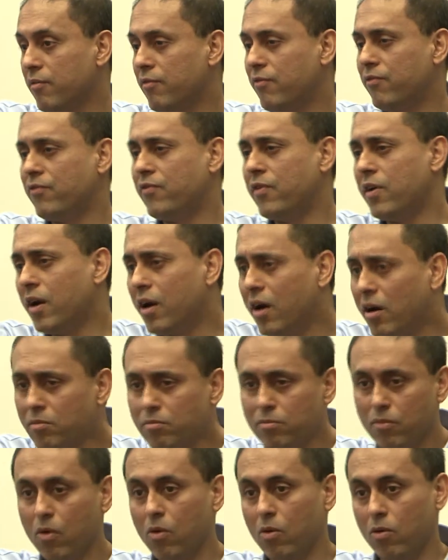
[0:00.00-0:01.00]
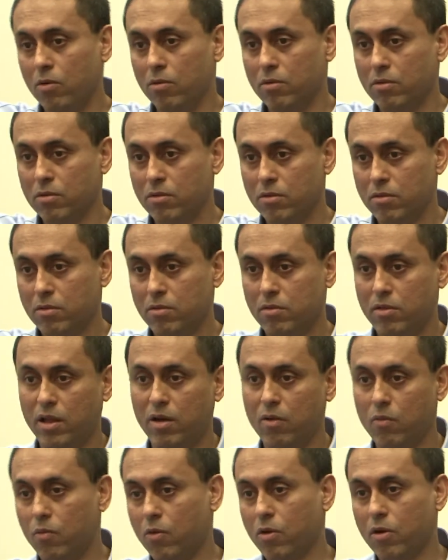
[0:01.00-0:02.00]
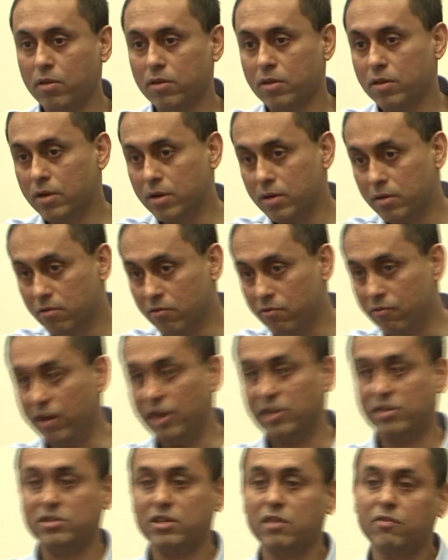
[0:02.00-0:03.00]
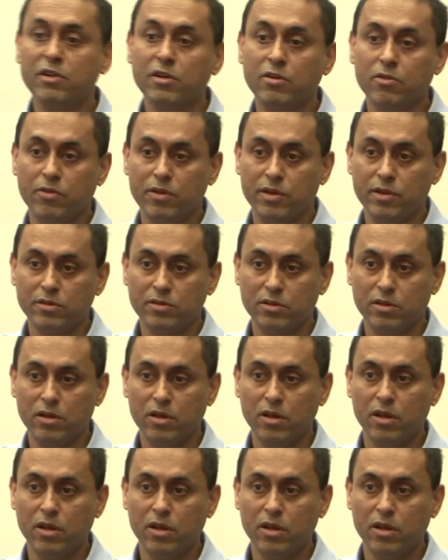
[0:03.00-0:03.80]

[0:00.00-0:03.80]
far more than what the wages have increased,